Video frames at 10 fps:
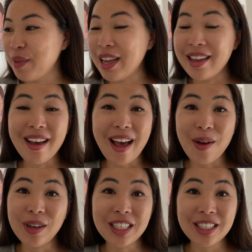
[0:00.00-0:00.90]
And yeah, I
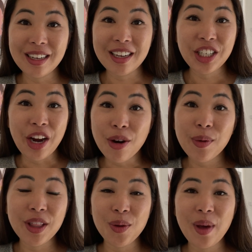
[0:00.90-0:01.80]
wanted to share it
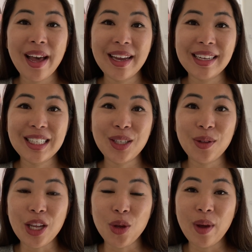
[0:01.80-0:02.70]
with you guys so
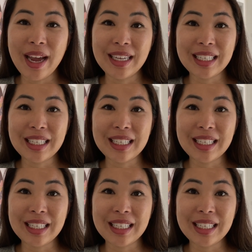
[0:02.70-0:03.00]
that you guys